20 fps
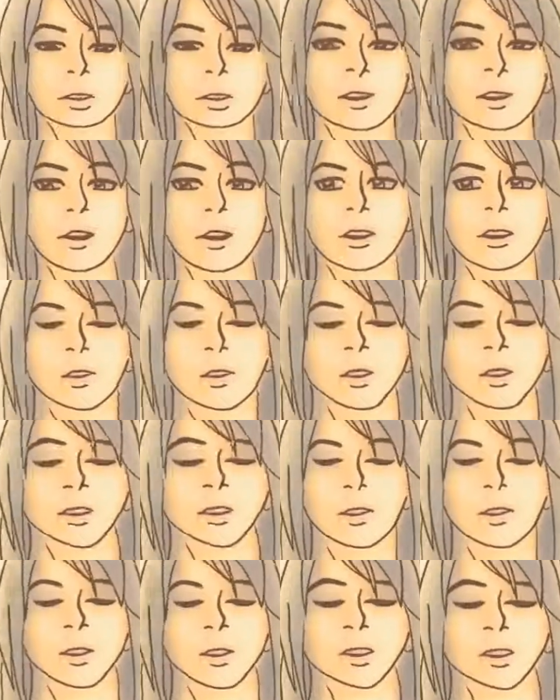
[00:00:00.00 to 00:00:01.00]
No, I'm sorry.
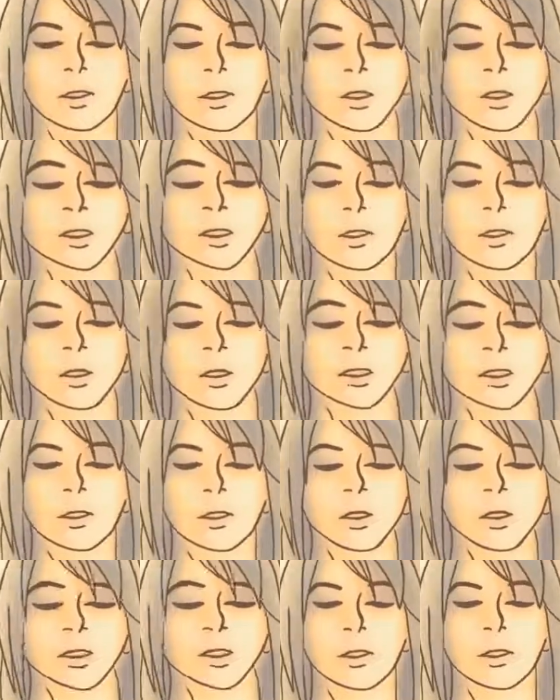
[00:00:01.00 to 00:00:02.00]
It's just that that guitar
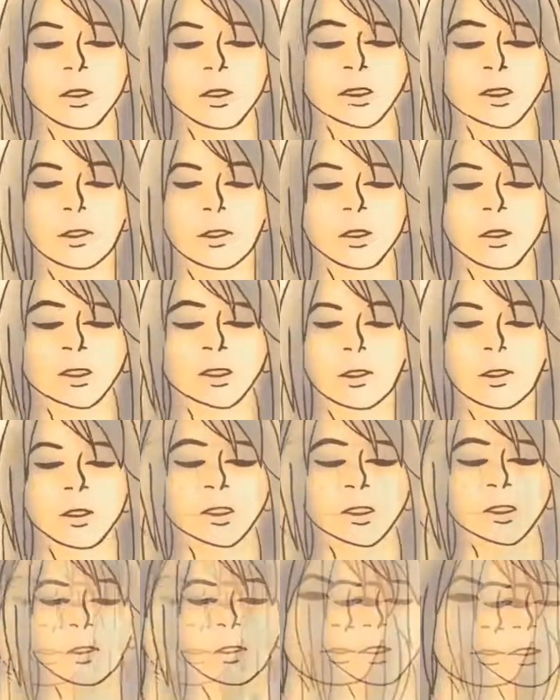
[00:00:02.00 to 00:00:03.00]
means a lot to
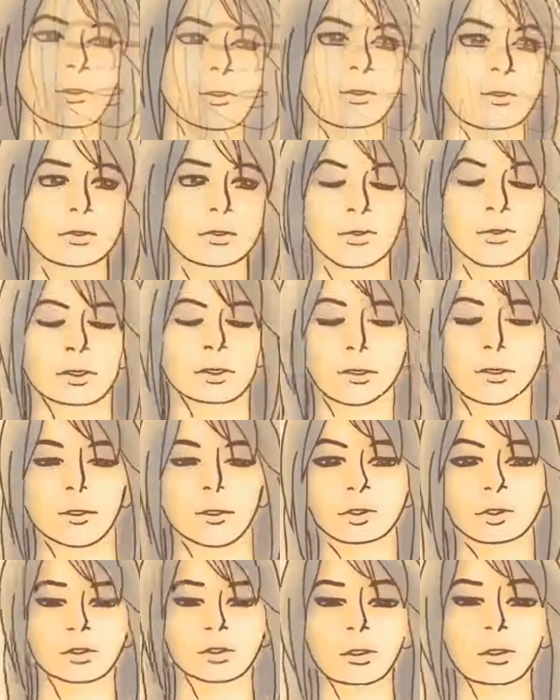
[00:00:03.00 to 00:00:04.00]
me. I
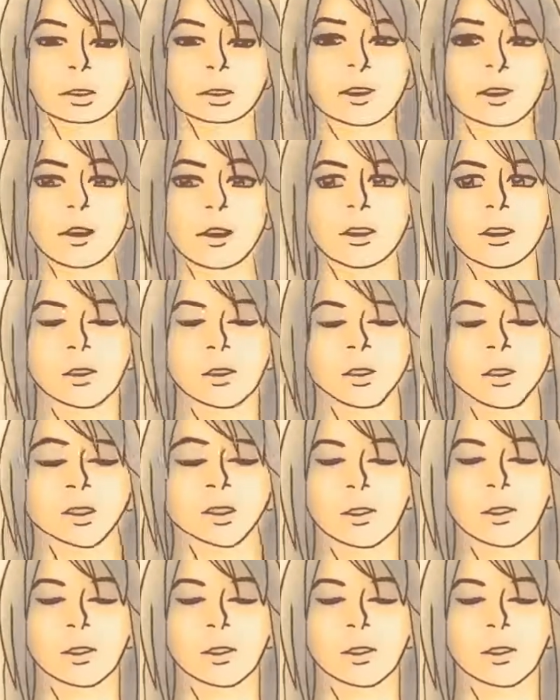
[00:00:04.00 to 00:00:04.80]
don't really let anyone